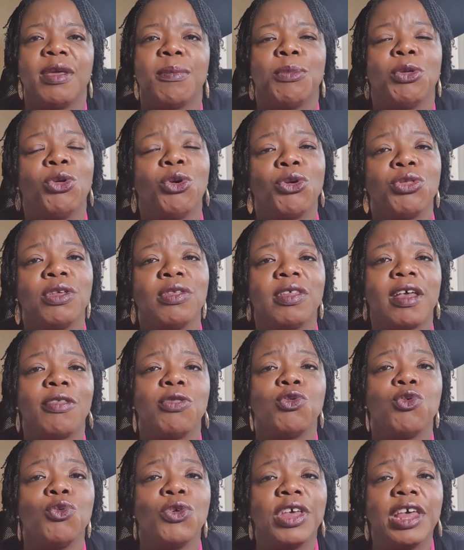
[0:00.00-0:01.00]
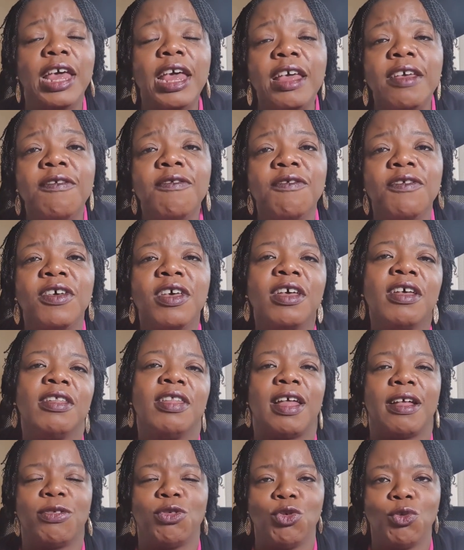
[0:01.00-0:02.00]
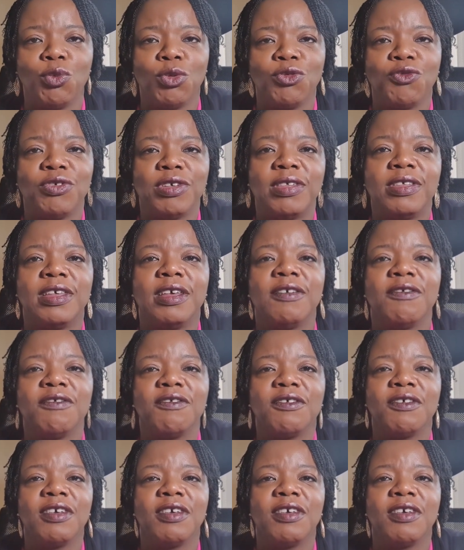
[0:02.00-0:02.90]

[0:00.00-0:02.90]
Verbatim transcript: Because it's as you give that you will receive.